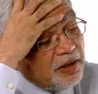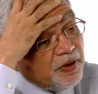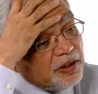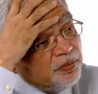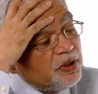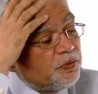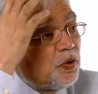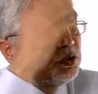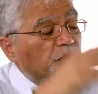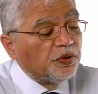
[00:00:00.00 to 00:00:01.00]
I've had the
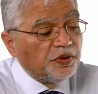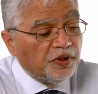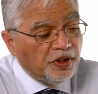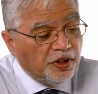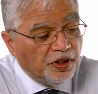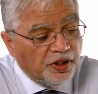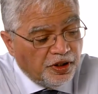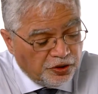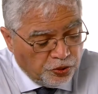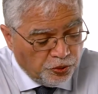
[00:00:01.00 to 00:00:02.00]
misfortune
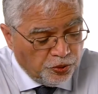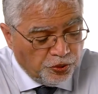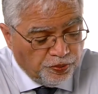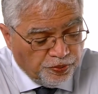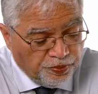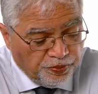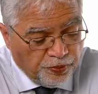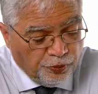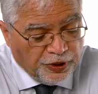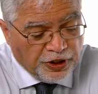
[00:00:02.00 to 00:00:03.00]
to
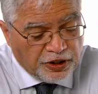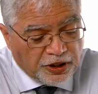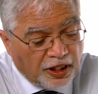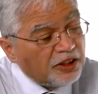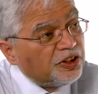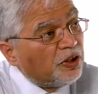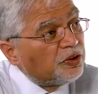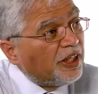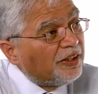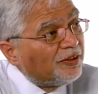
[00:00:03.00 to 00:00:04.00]
witness the last
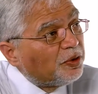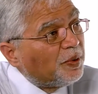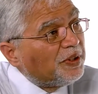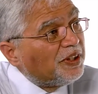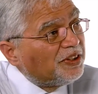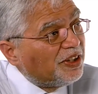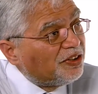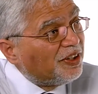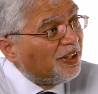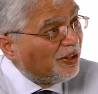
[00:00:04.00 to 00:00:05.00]
genocide of the 20th
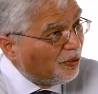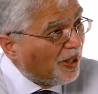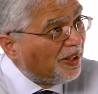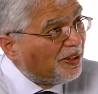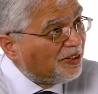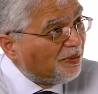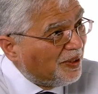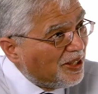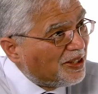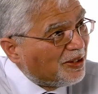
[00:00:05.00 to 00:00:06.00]
century in Rwanda and
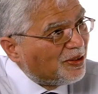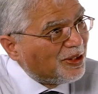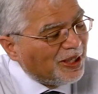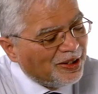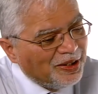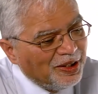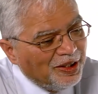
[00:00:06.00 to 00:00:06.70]
Srebrenica, as I was saying.